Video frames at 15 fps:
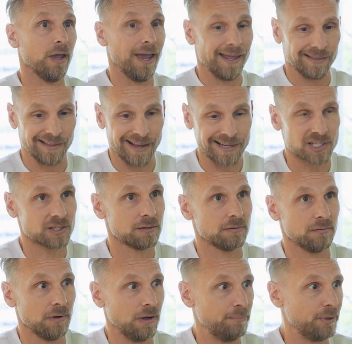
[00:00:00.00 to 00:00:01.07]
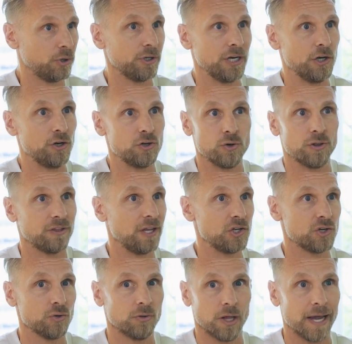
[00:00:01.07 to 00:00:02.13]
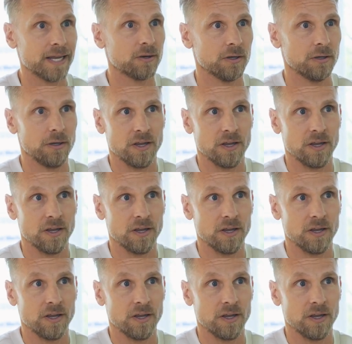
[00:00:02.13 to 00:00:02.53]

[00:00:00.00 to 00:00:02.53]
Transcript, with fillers: and less ability to do things you like